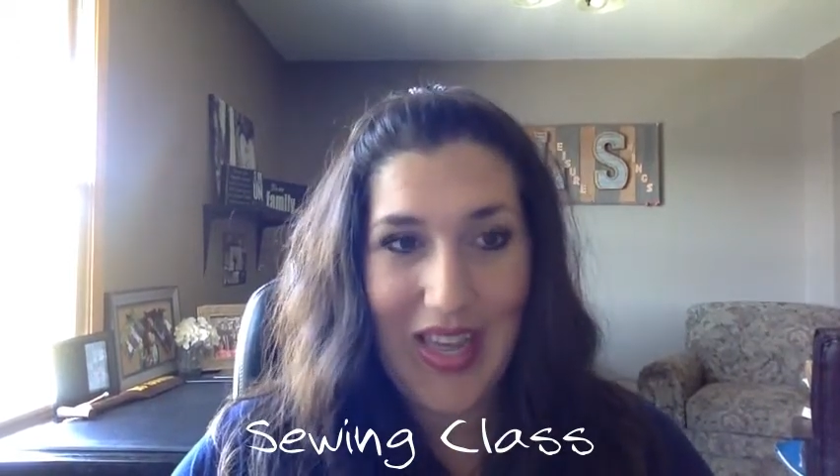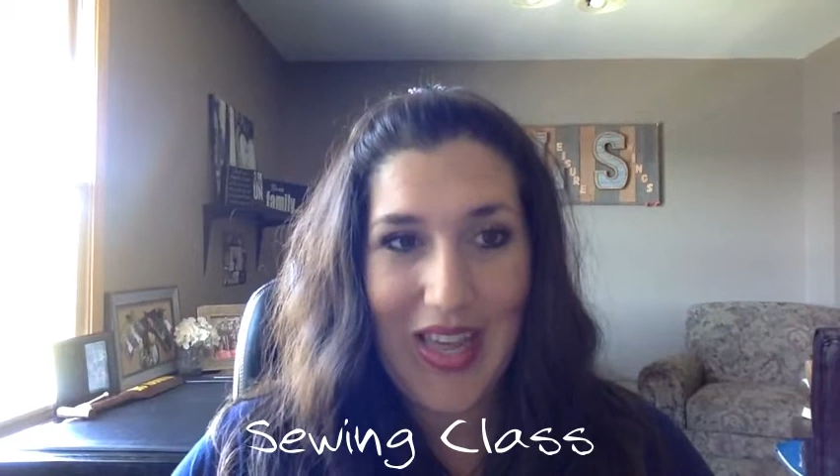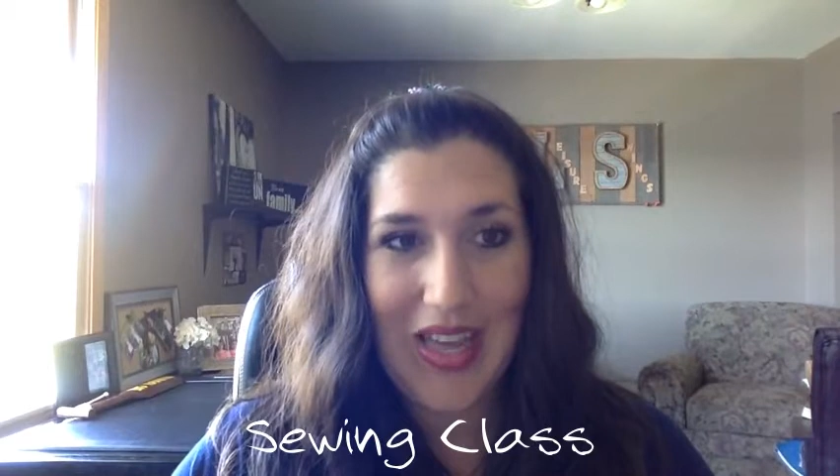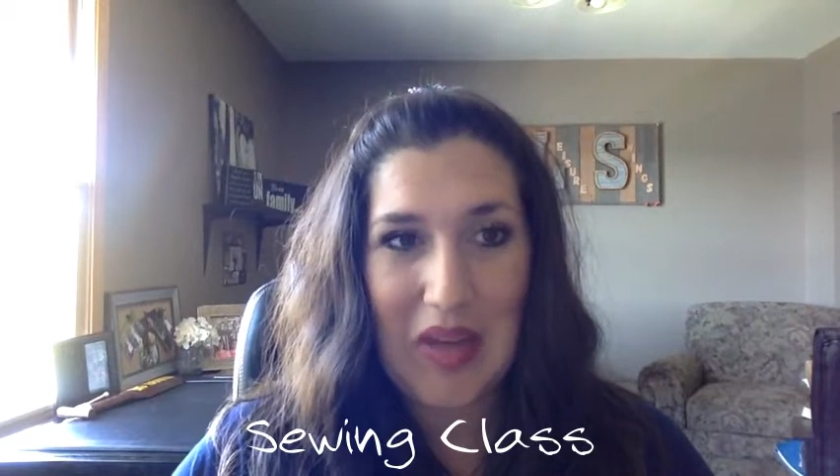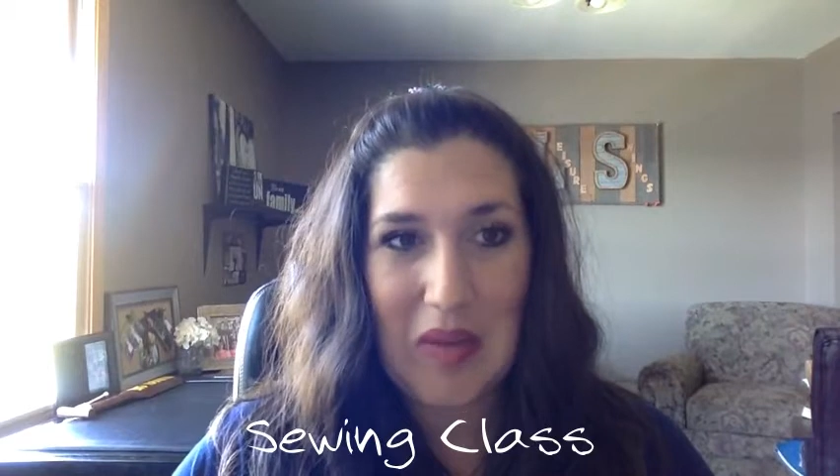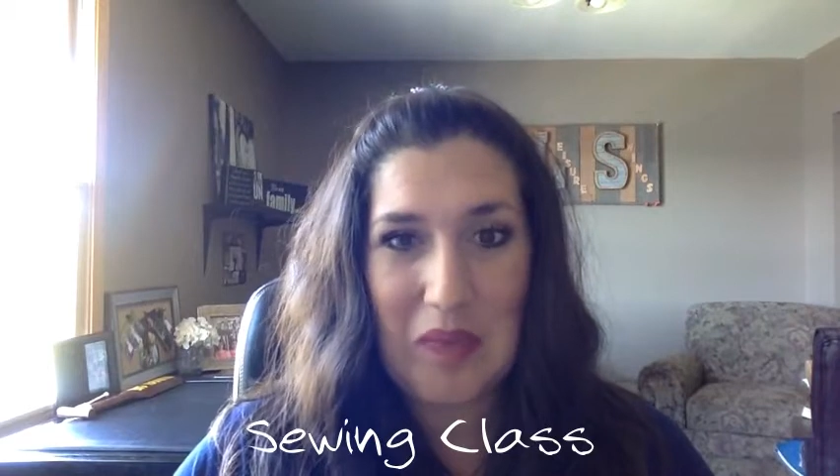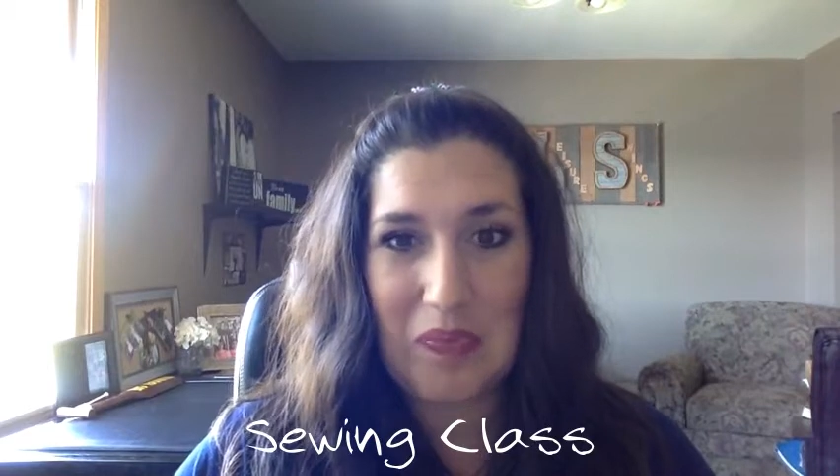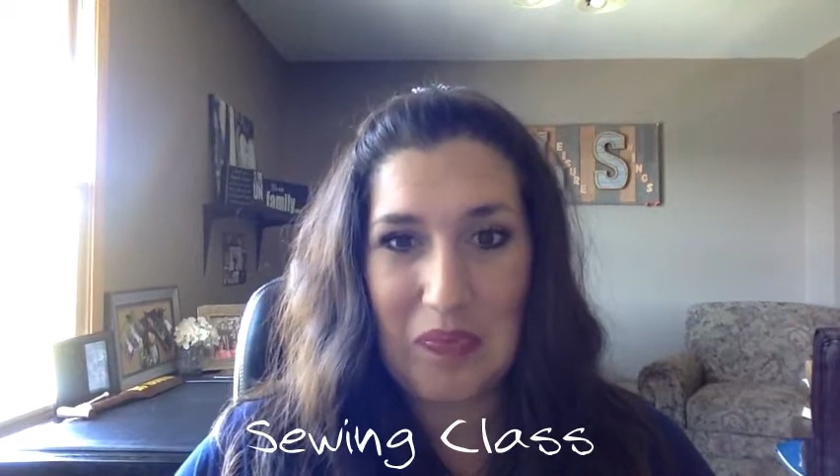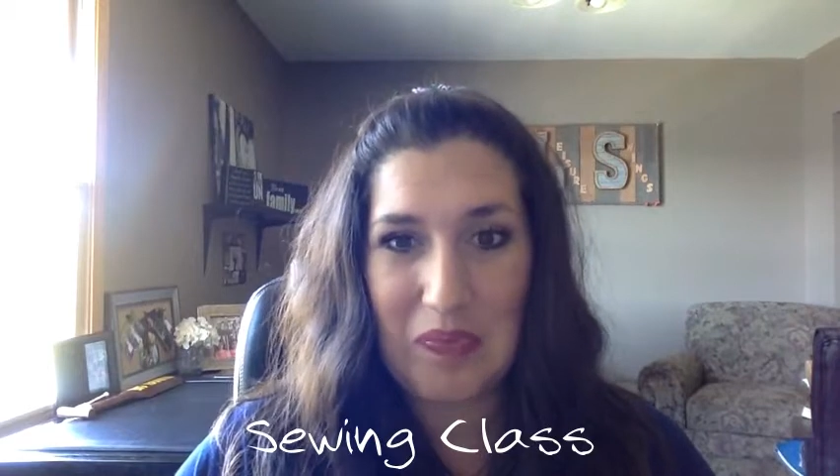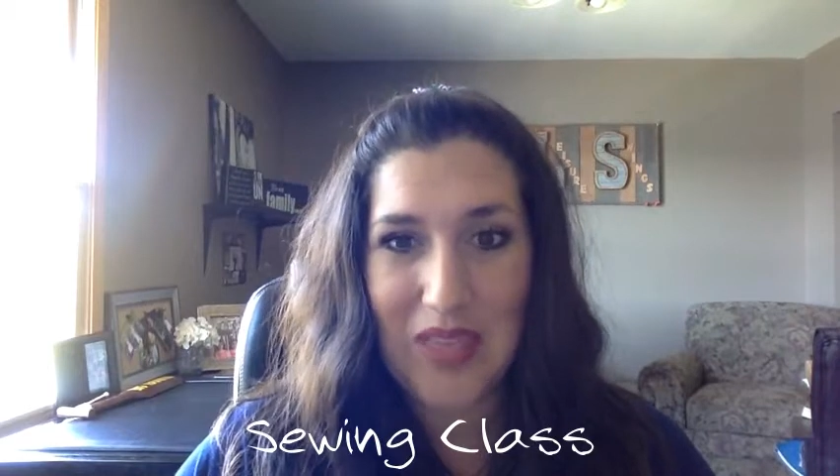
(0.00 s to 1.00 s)

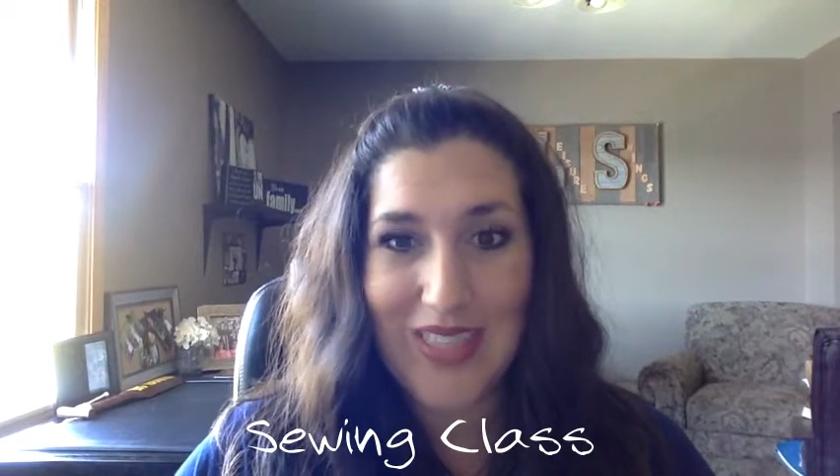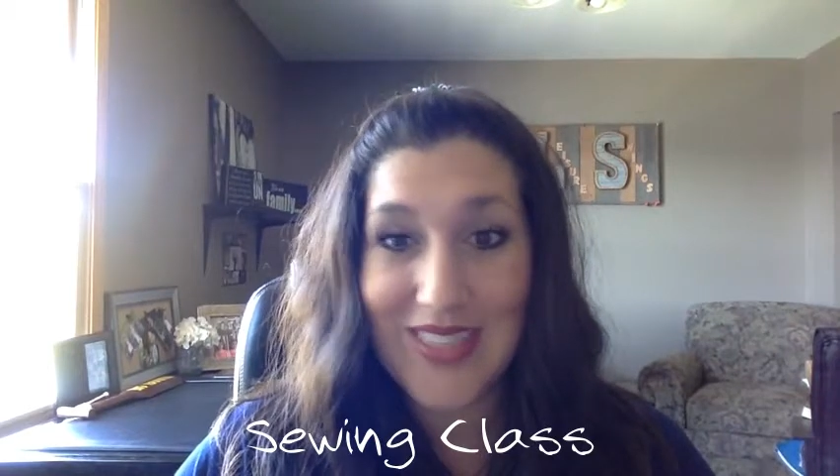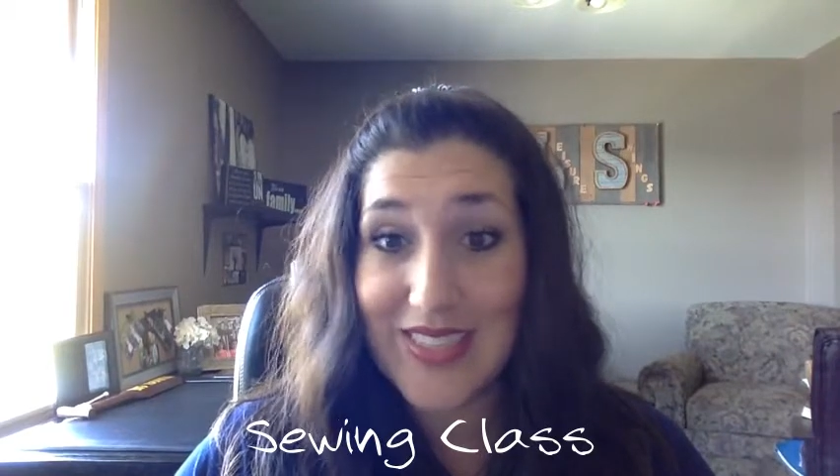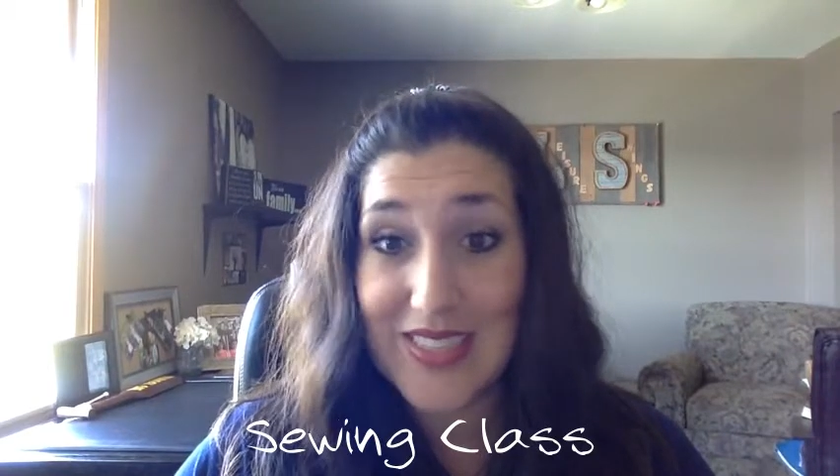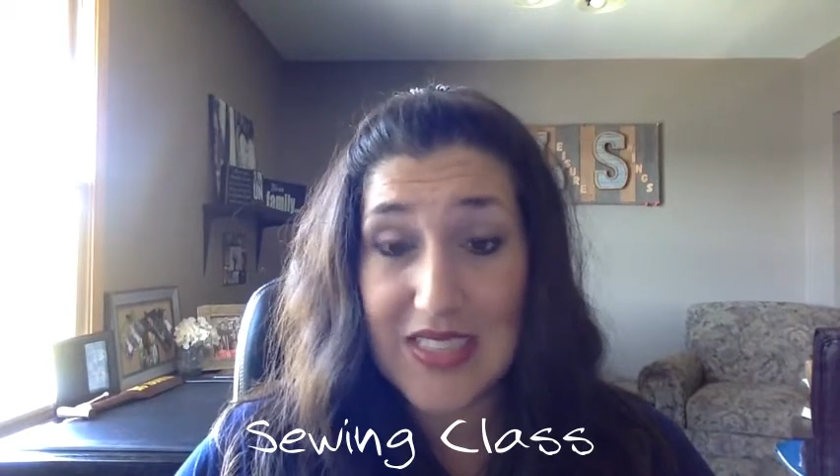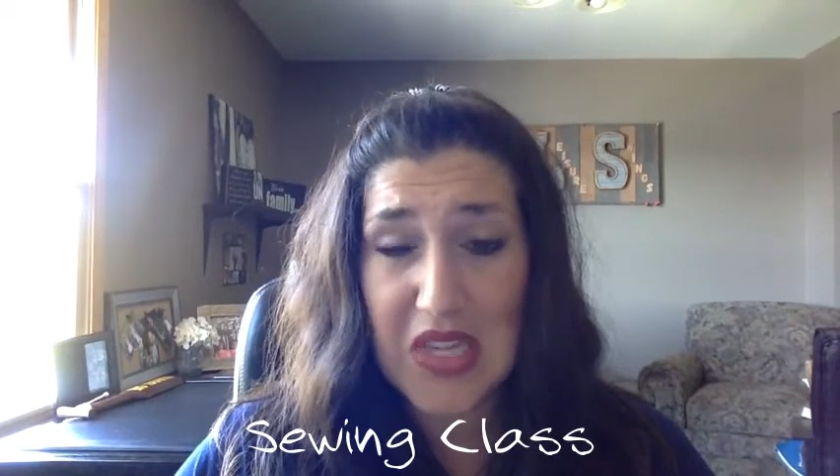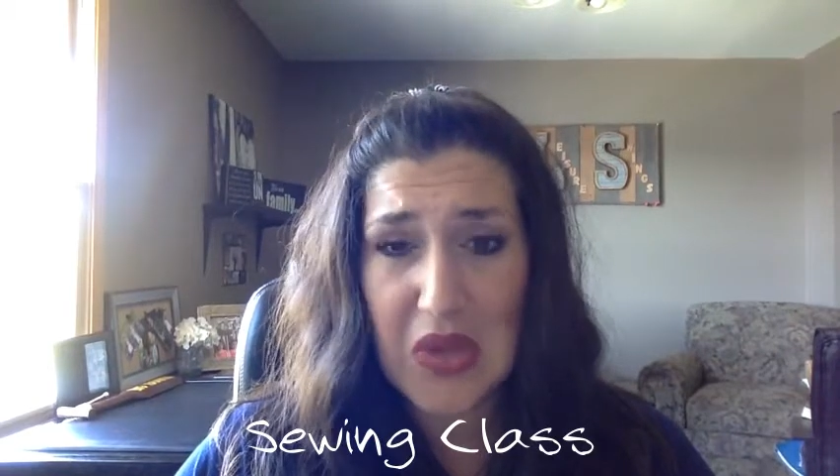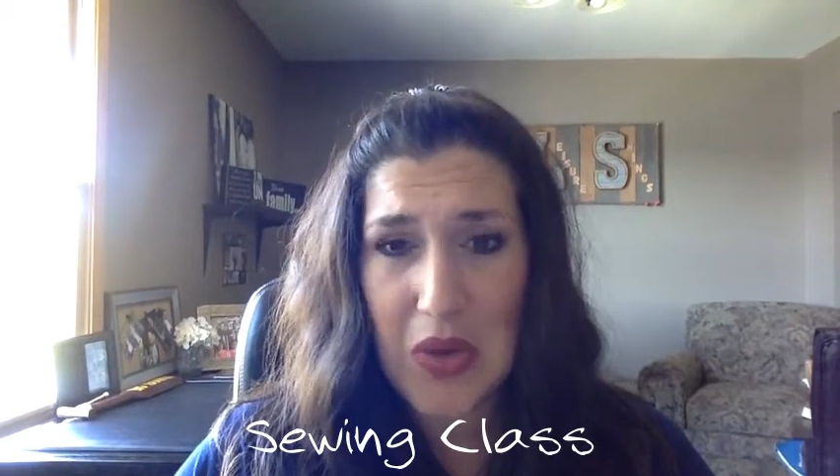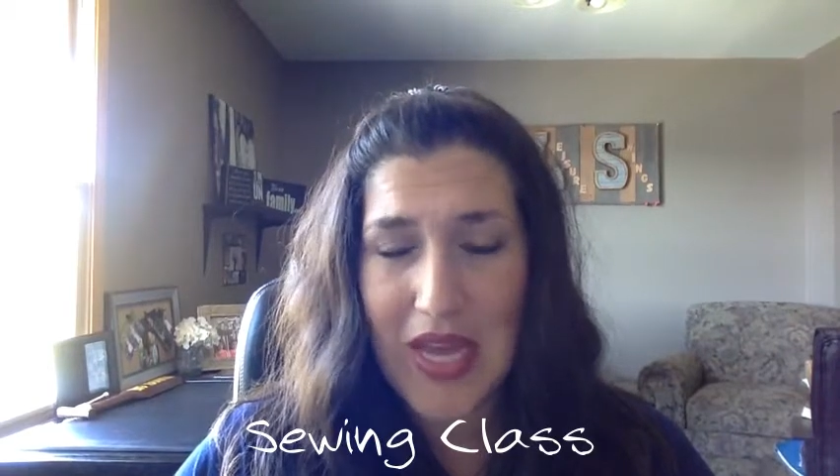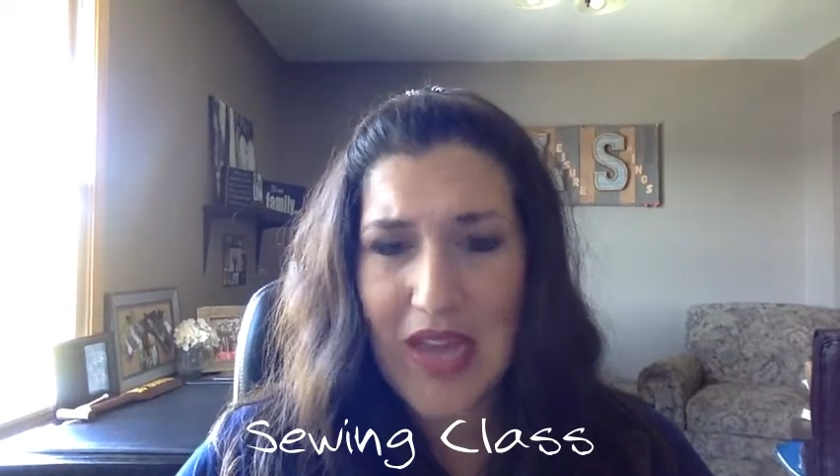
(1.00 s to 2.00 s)
it's nice to see
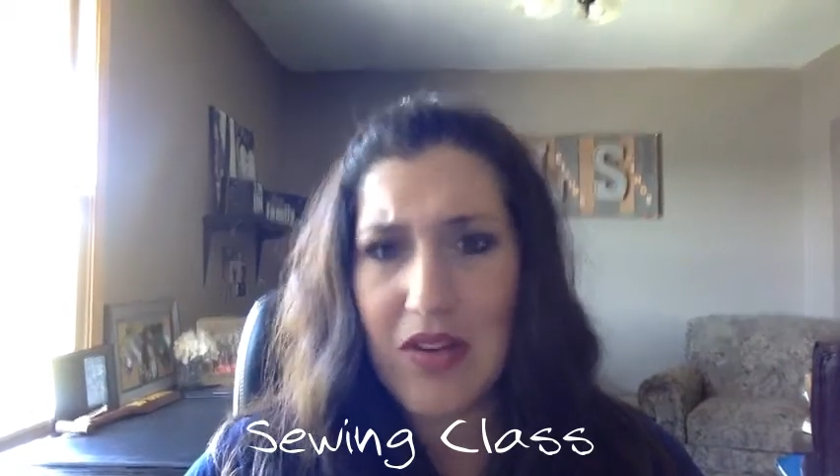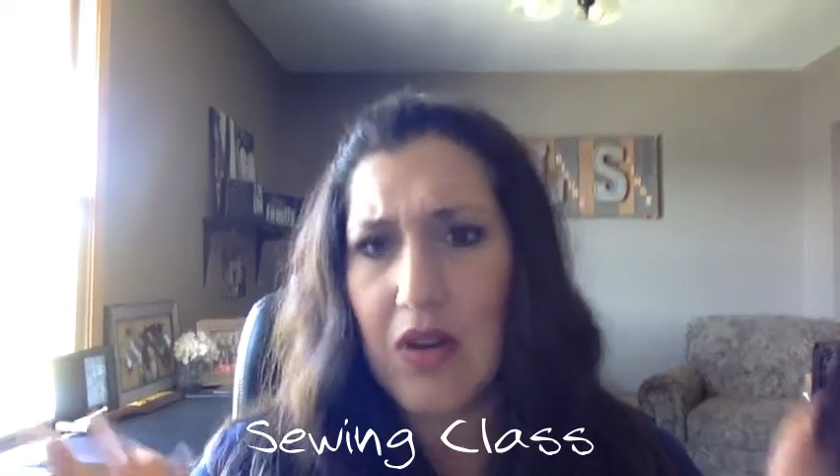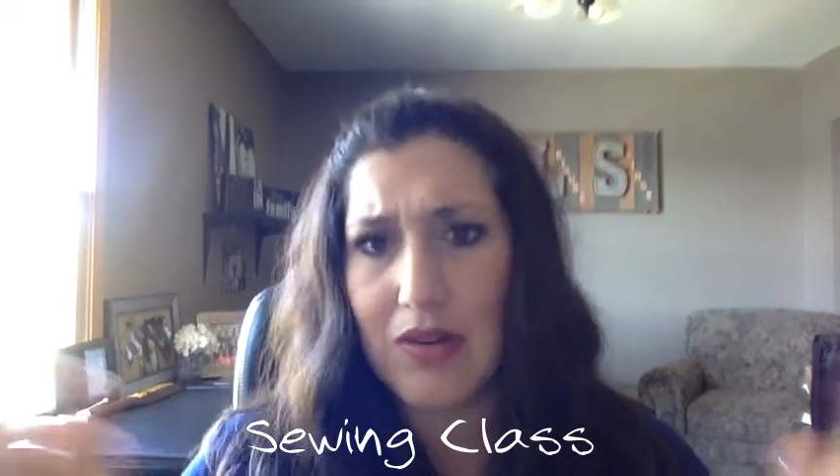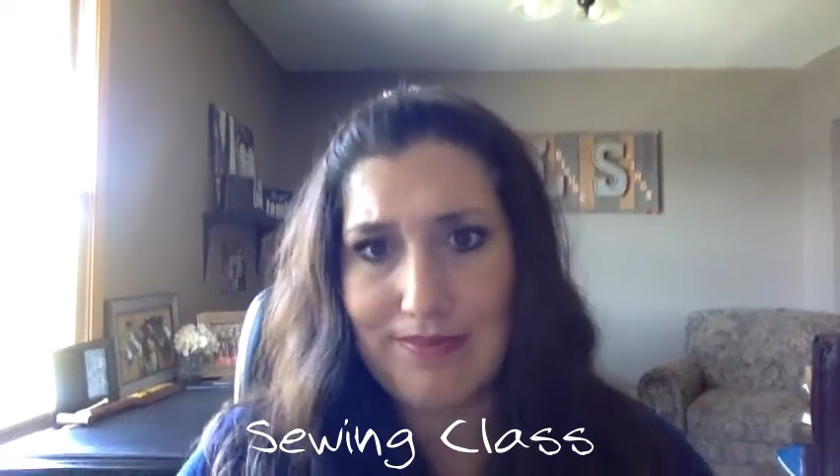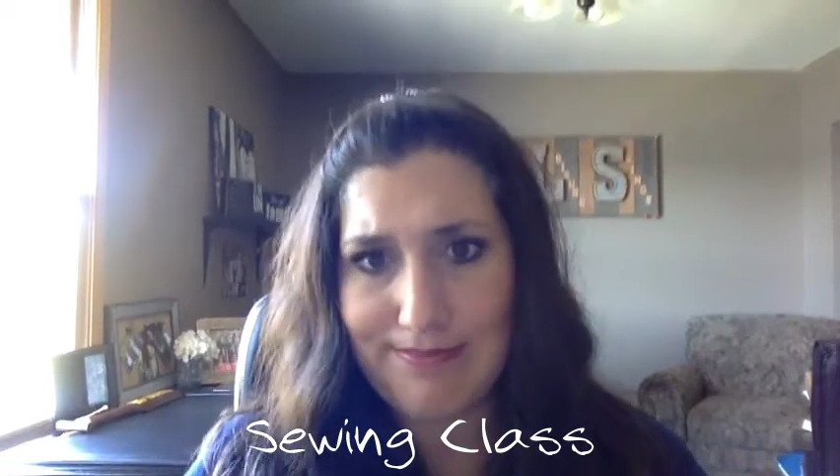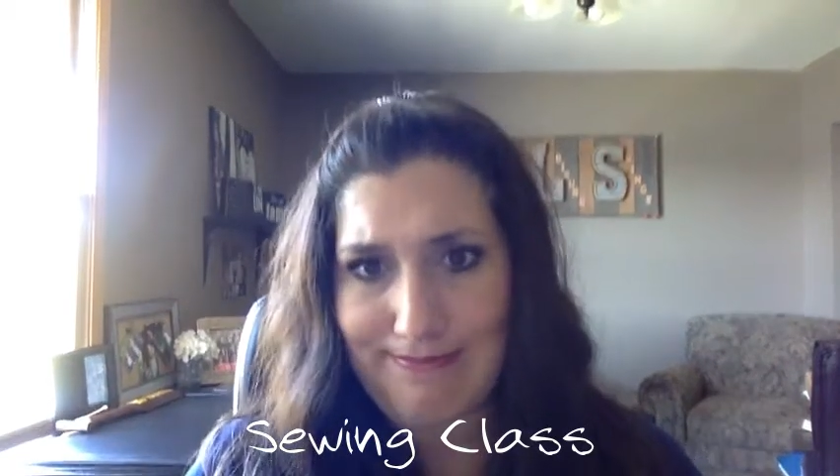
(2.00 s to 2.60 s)
you again, or